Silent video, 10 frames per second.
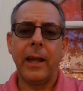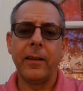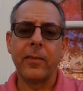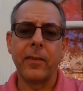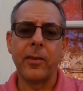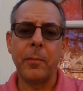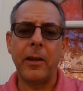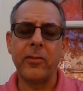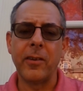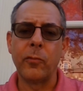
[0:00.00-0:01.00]
is the
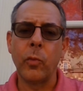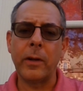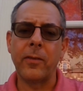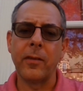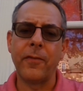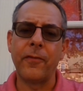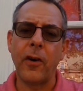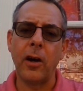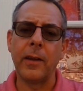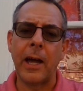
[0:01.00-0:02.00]
summation of what's the
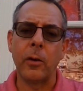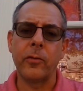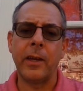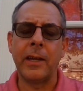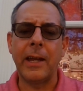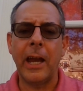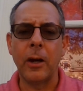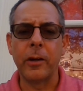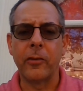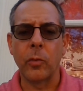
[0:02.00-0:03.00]
fallout in
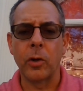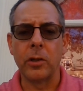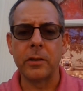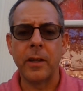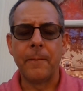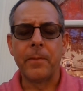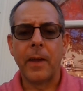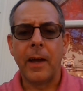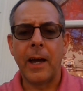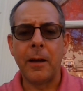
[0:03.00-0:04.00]
Herod's world.
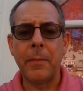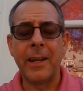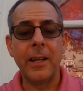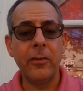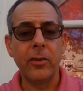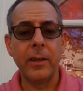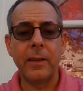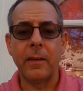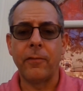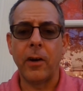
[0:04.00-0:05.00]
And initially,
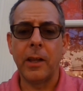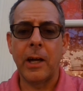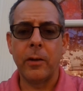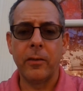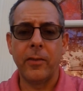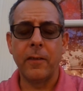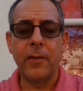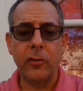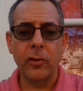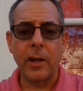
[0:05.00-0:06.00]
the fallout is the
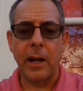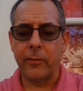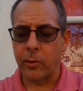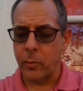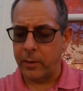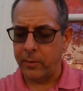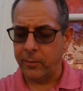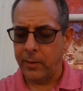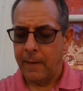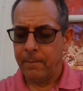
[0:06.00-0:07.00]
official
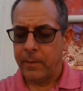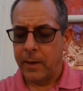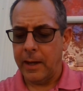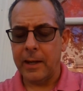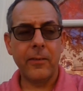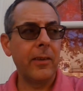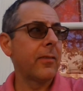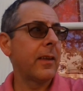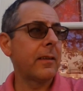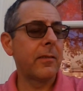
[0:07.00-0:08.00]
consequences. And it
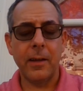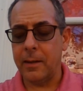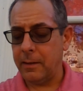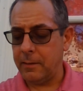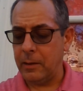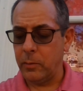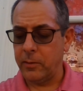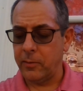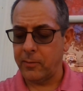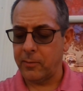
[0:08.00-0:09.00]
says that
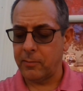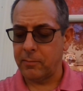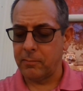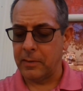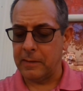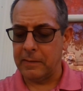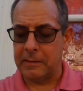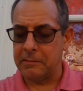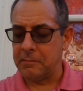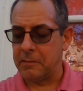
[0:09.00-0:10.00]

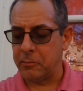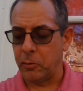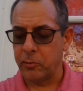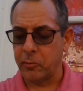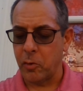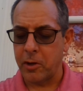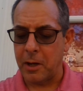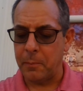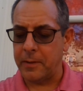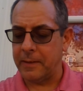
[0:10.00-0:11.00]
the soldiers woke
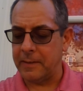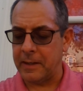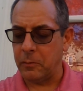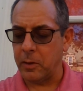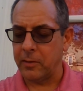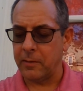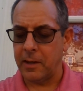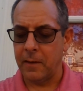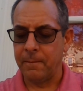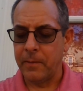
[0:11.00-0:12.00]
up and he wasn't
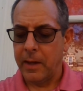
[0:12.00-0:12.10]
there.